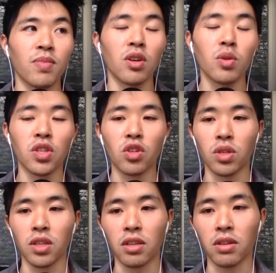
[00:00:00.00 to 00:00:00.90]
it's always
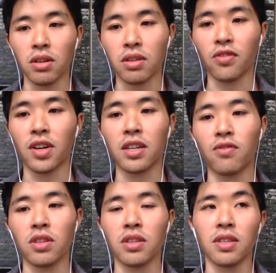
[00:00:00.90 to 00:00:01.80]
interesting to find
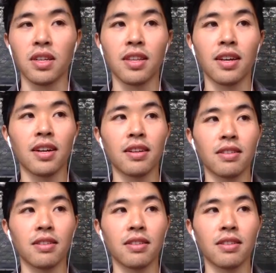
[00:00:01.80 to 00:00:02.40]
differences like that.